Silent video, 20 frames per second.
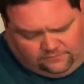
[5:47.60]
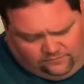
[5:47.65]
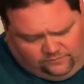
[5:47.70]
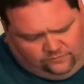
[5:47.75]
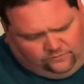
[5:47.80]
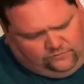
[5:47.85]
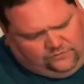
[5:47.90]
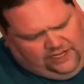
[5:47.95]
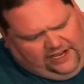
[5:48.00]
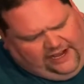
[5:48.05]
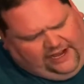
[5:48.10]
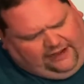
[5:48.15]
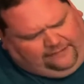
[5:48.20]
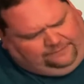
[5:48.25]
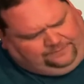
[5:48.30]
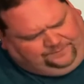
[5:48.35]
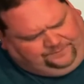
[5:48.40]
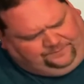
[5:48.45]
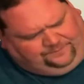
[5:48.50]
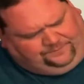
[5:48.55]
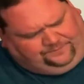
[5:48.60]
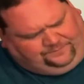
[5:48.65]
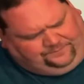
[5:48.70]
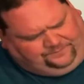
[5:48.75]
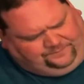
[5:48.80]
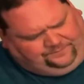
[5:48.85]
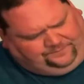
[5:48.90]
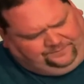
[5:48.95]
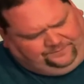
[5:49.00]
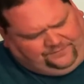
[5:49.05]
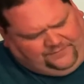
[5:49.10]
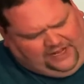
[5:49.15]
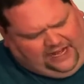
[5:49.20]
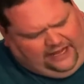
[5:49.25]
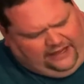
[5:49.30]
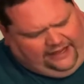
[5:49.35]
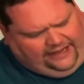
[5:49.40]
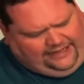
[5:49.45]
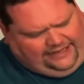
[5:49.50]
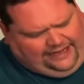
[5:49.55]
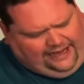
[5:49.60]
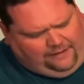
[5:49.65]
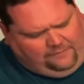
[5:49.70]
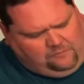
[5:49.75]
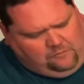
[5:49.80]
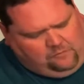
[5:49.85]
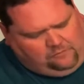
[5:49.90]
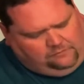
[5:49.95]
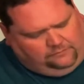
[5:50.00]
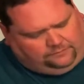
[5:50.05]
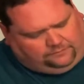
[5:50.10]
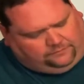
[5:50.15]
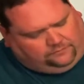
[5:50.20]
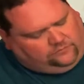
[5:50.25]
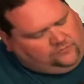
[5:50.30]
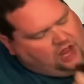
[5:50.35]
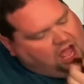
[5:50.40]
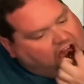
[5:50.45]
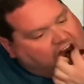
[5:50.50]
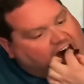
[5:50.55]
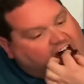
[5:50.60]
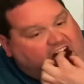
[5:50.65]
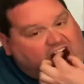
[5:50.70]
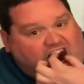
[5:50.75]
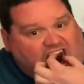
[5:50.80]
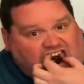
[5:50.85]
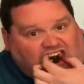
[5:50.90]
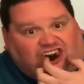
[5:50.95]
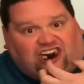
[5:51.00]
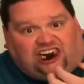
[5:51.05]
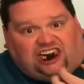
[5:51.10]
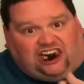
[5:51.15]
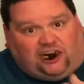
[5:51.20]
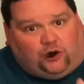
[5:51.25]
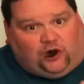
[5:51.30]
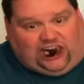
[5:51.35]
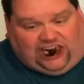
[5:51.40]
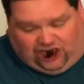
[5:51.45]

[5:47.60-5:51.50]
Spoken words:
Yeah, I like that. Go get another bite.